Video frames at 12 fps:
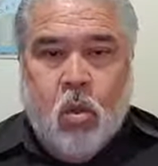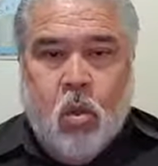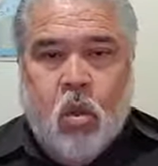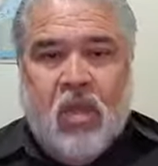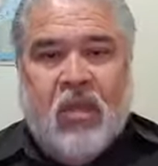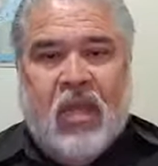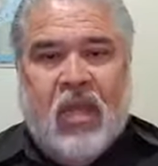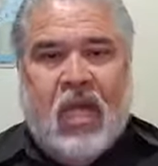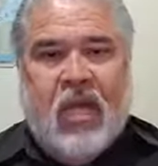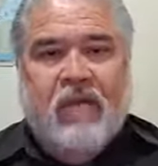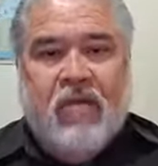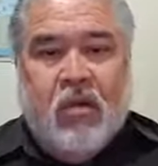One day
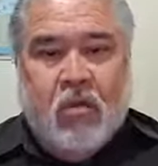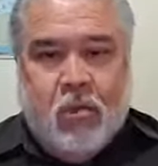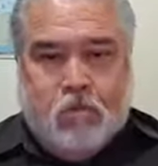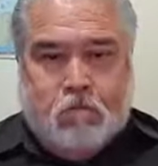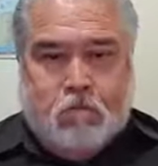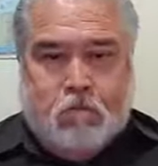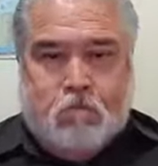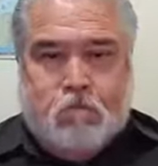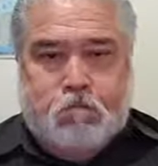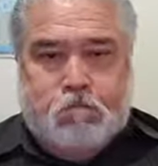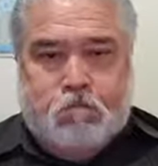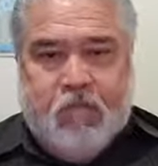everyone
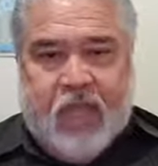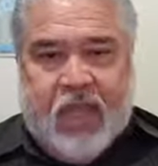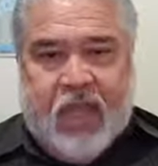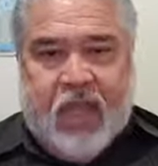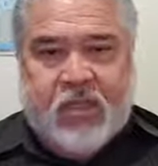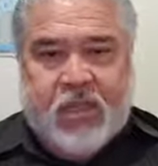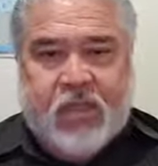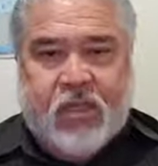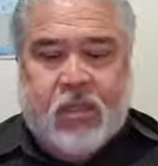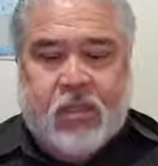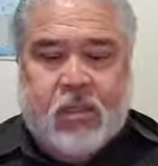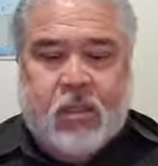in
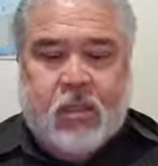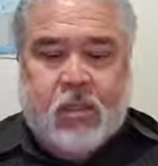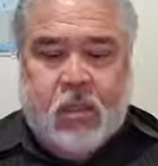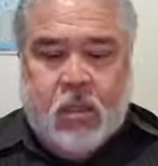existence